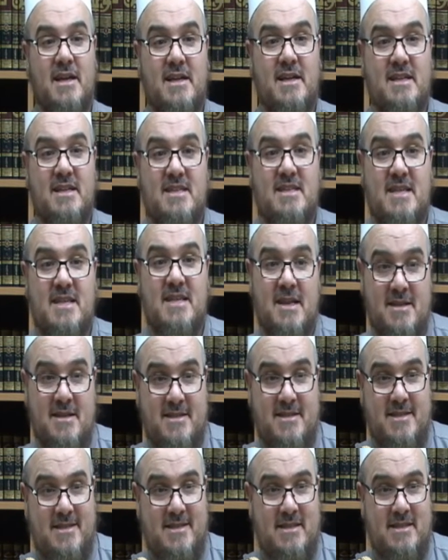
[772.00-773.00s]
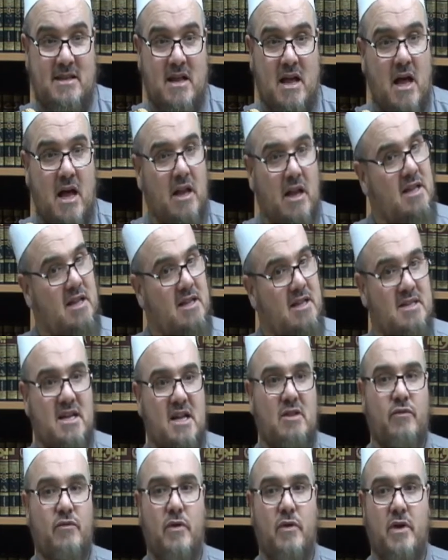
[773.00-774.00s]
sins, Allah does
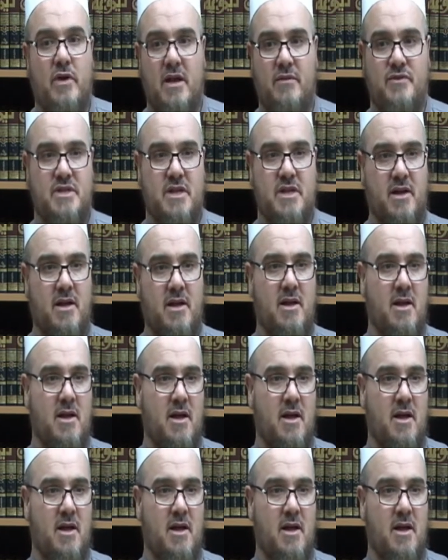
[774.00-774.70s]
not forgive shirk.